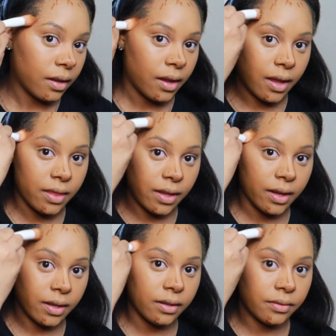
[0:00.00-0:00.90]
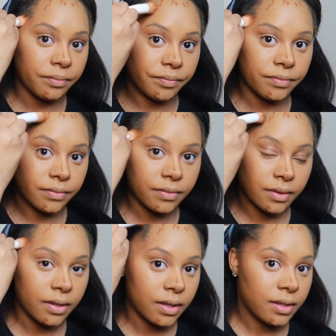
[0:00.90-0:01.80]
And then
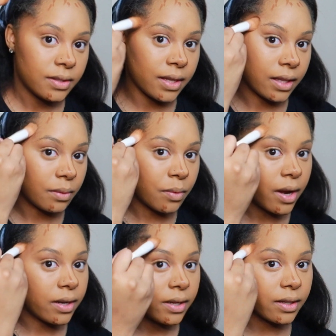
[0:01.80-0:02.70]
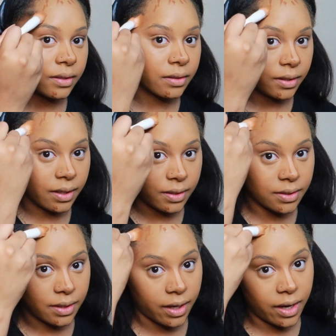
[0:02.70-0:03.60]
take the product, get into
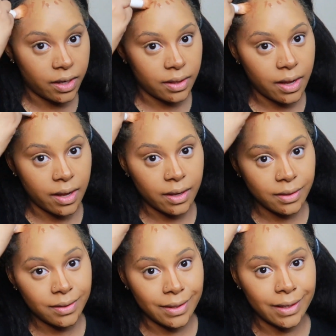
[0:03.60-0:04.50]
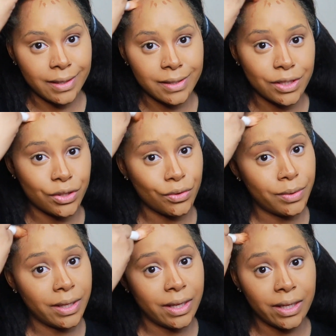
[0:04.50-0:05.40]
the hairline, get into
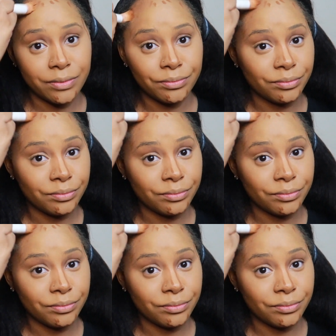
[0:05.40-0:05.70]
it,